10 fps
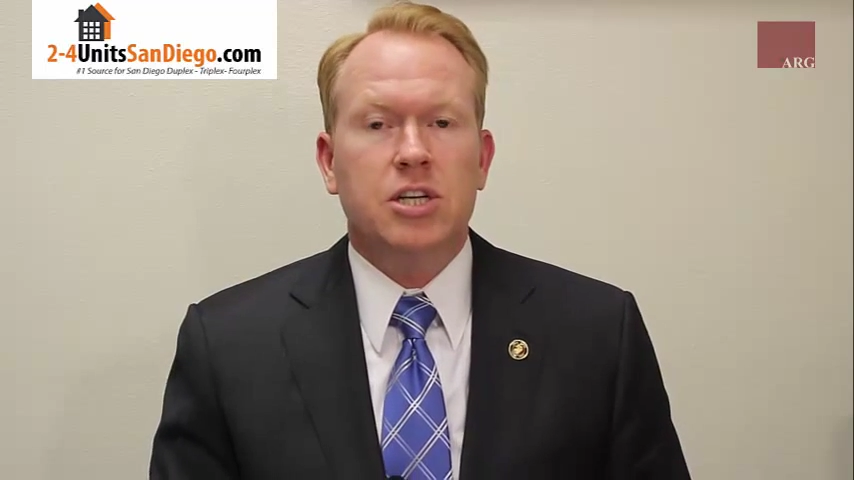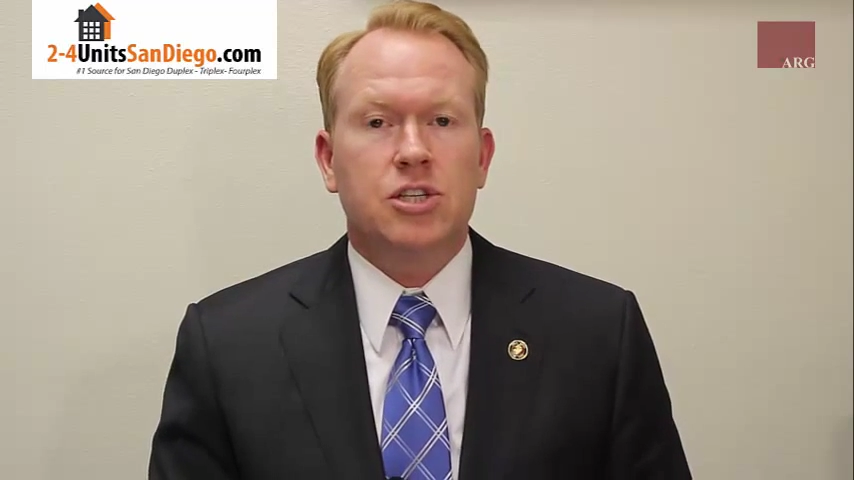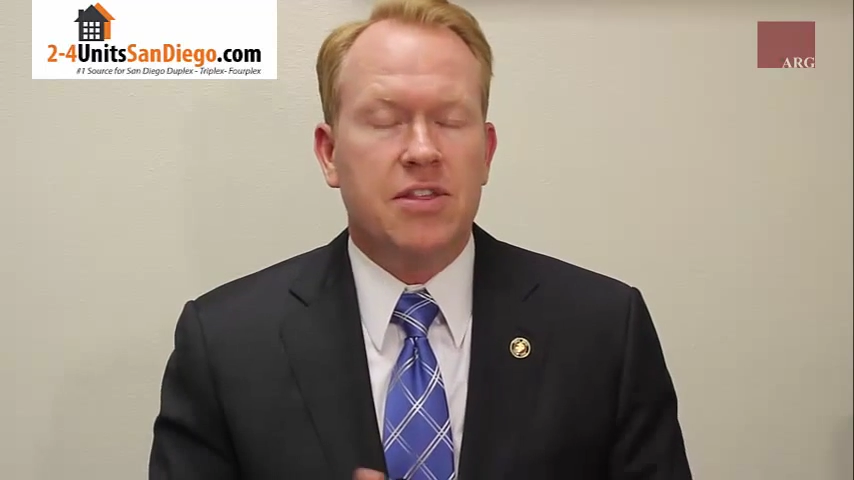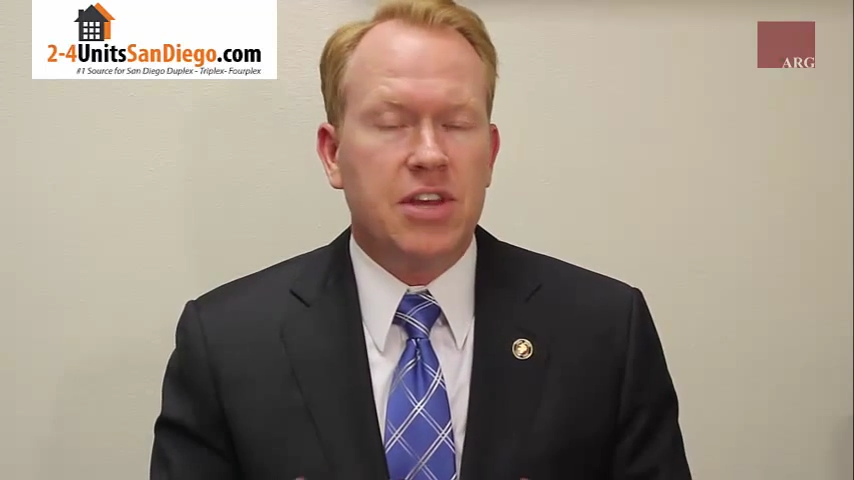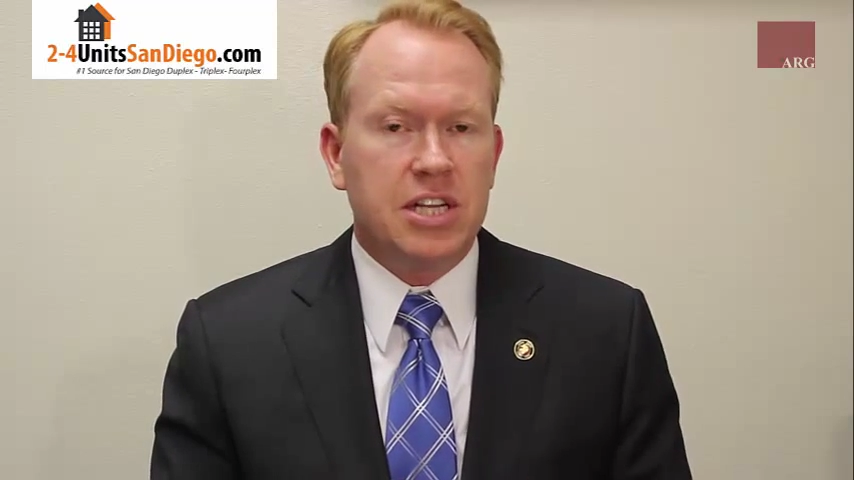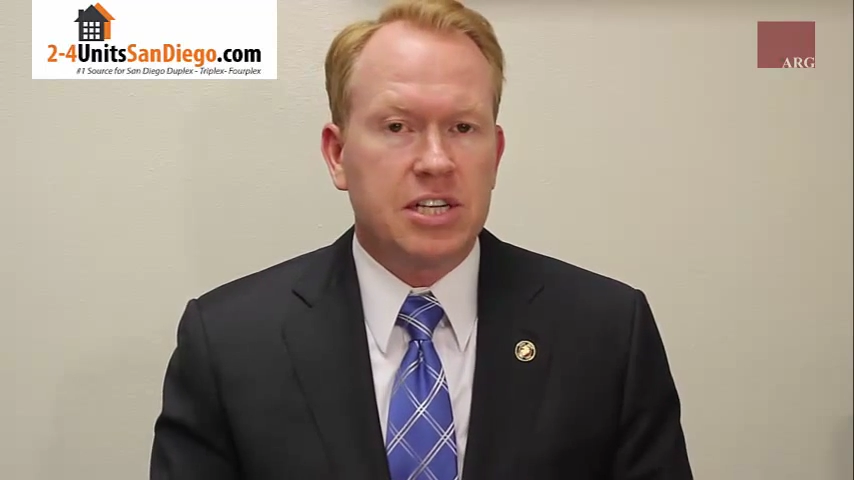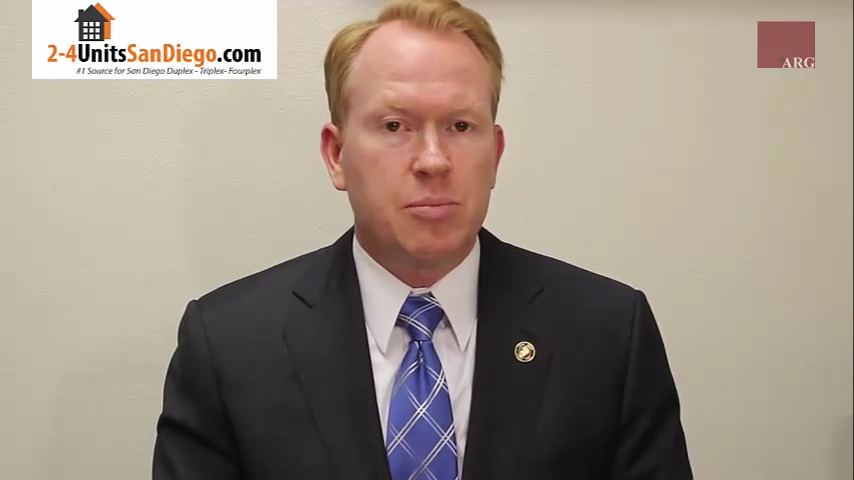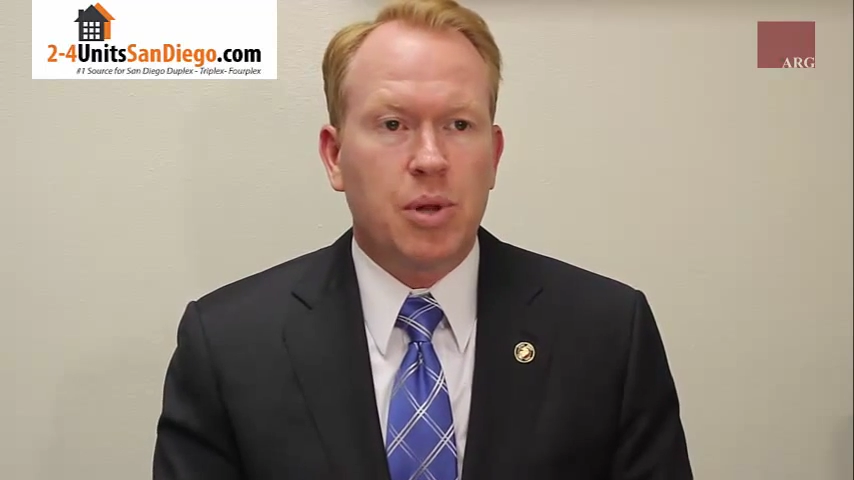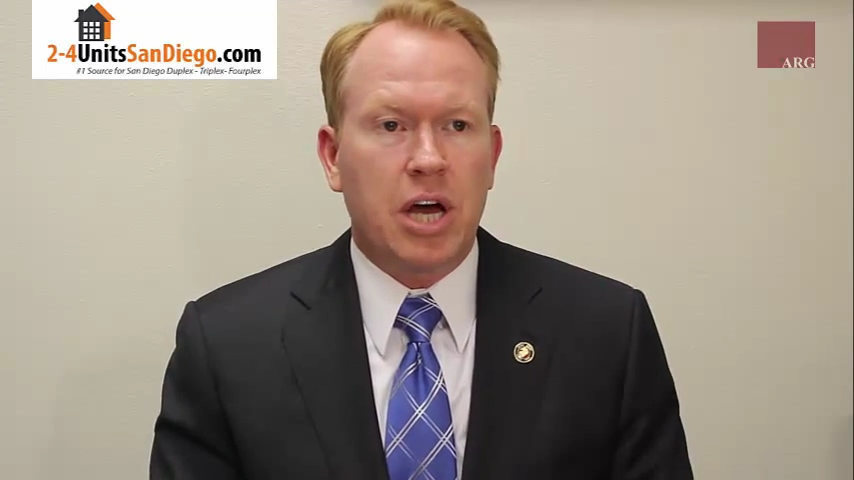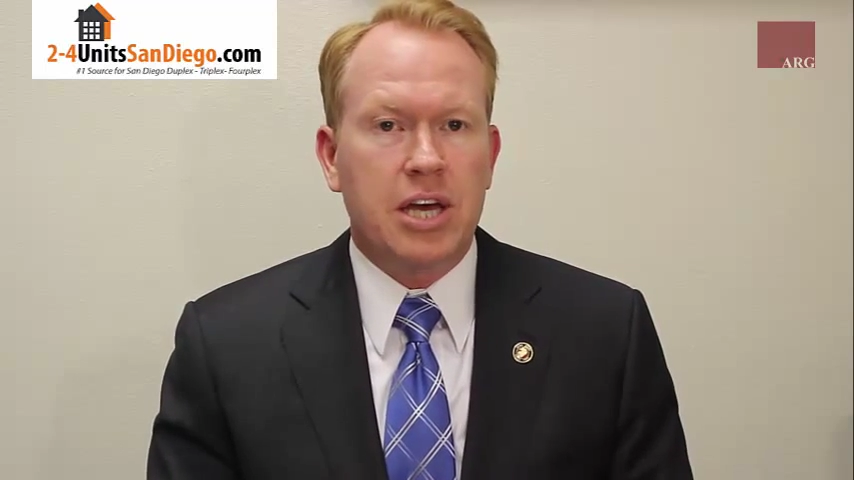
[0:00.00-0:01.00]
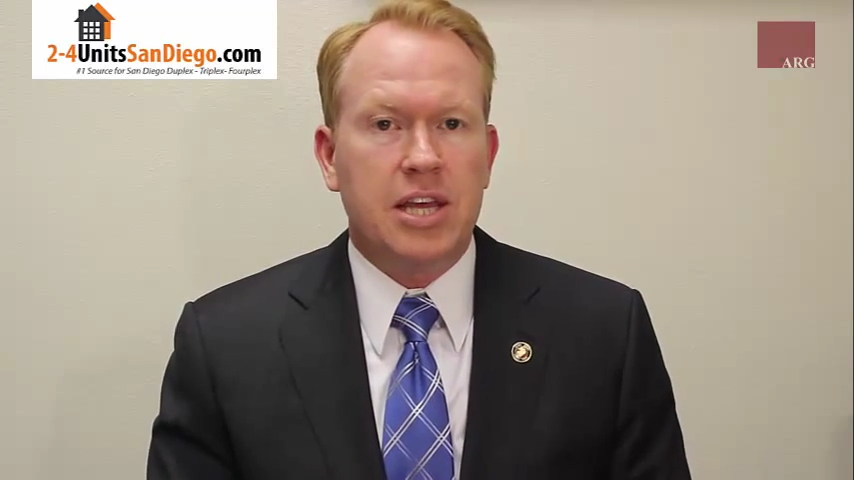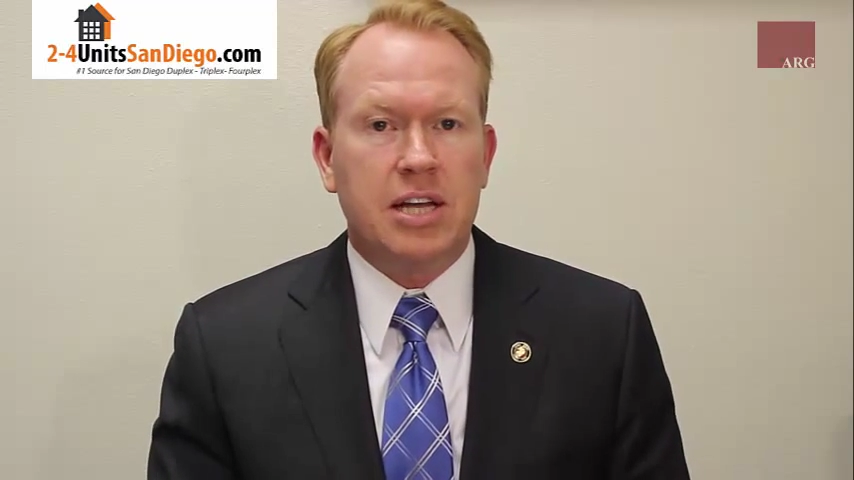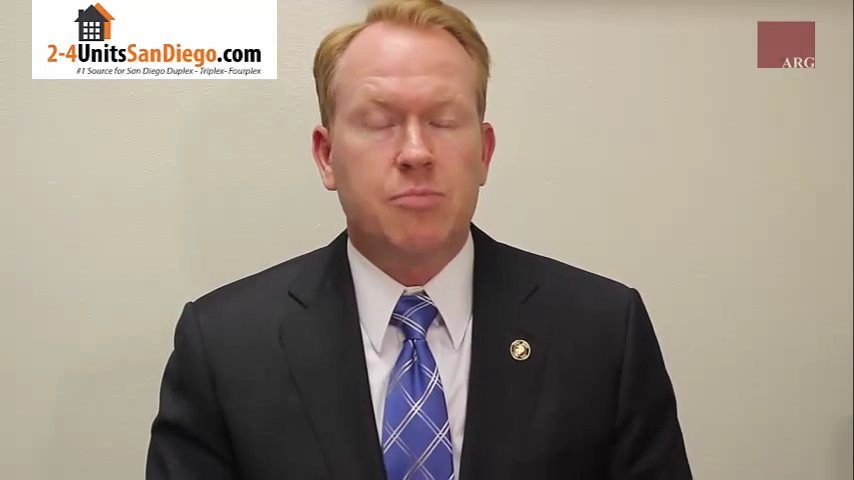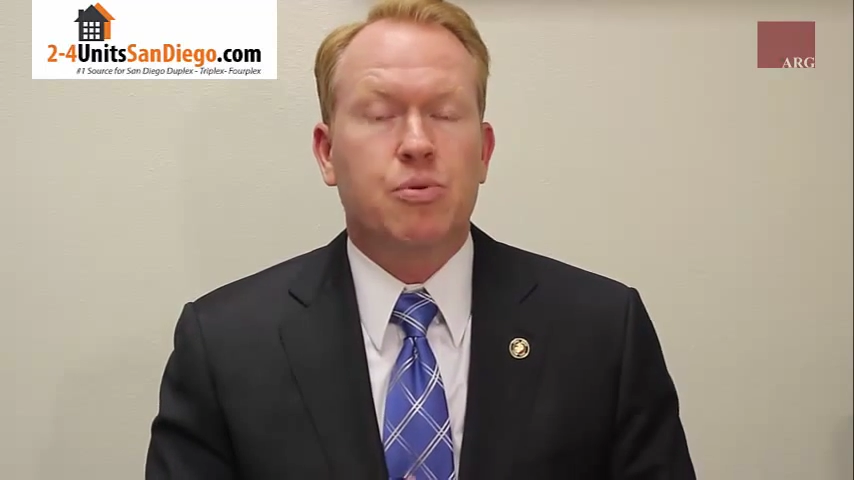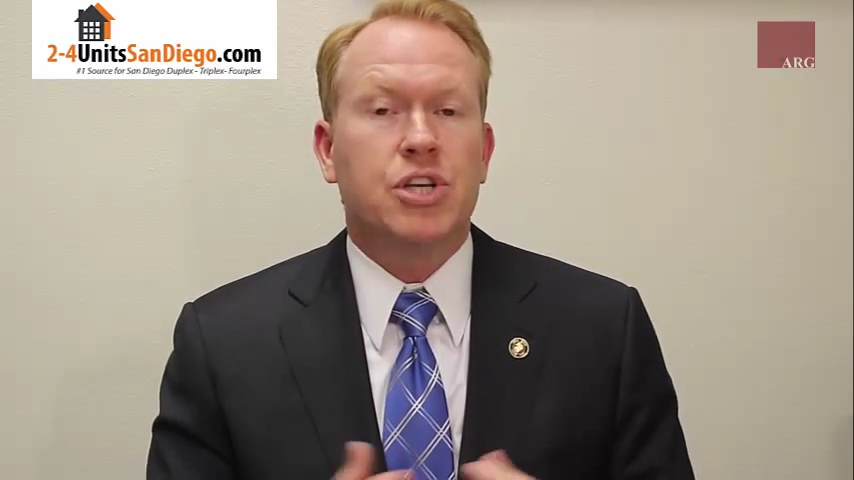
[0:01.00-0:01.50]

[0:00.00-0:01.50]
and things that apply that